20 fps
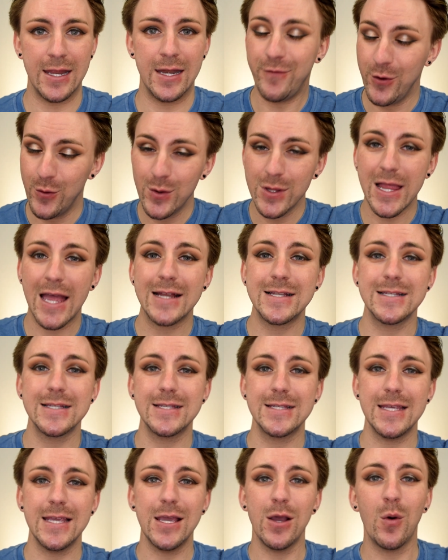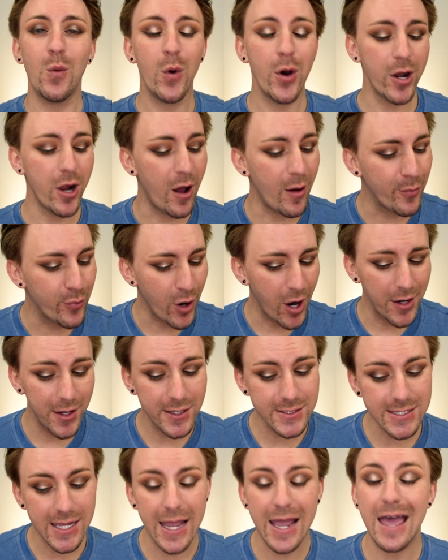If you would like to see what all
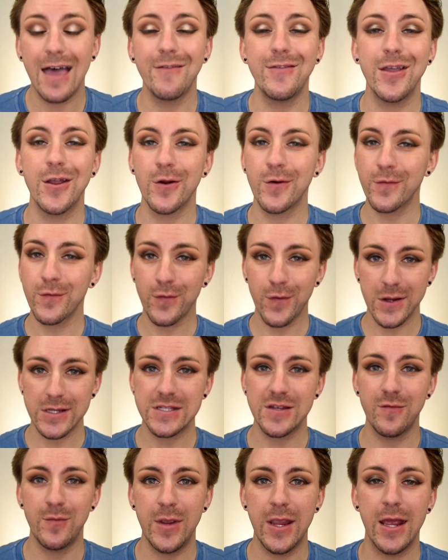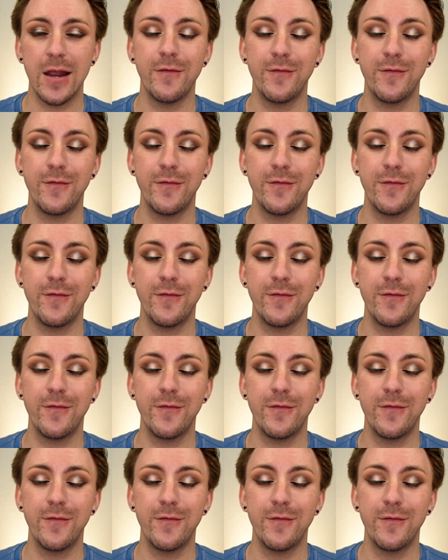products I have here in front of me,